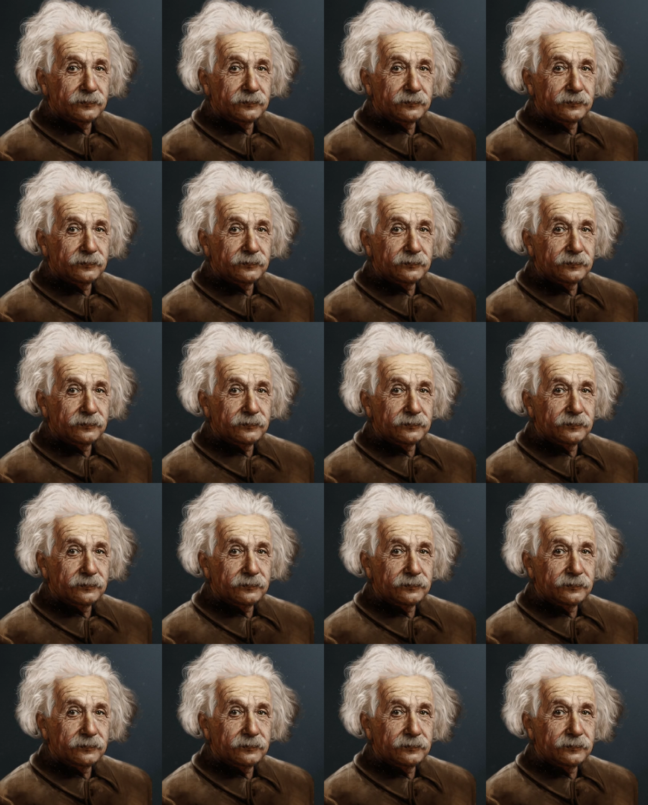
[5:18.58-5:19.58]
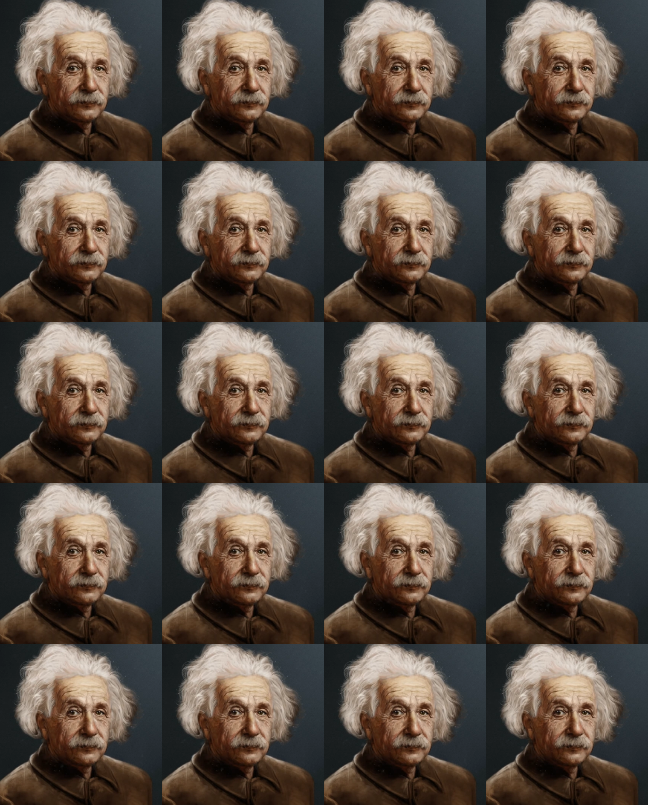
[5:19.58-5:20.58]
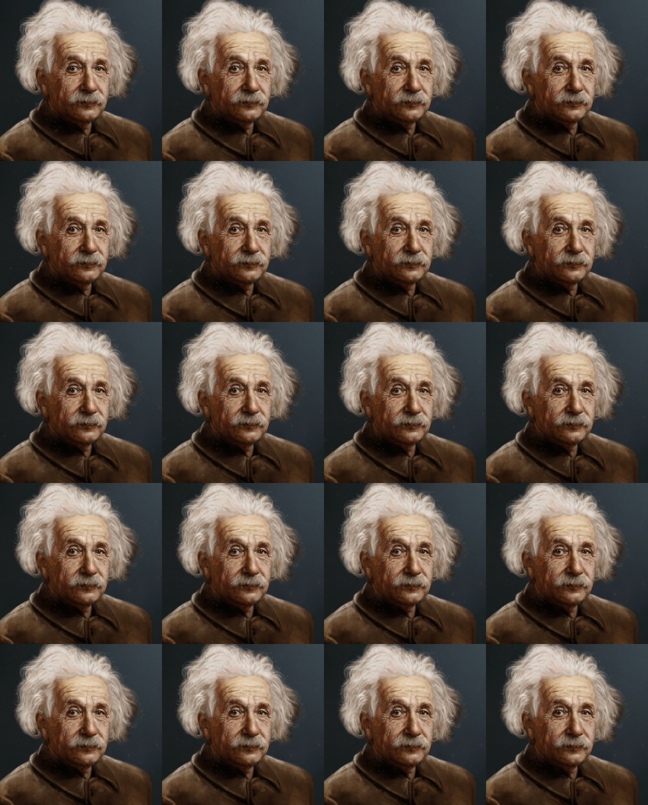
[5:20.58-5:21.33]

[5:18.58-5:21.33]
No one is speaking in this clip.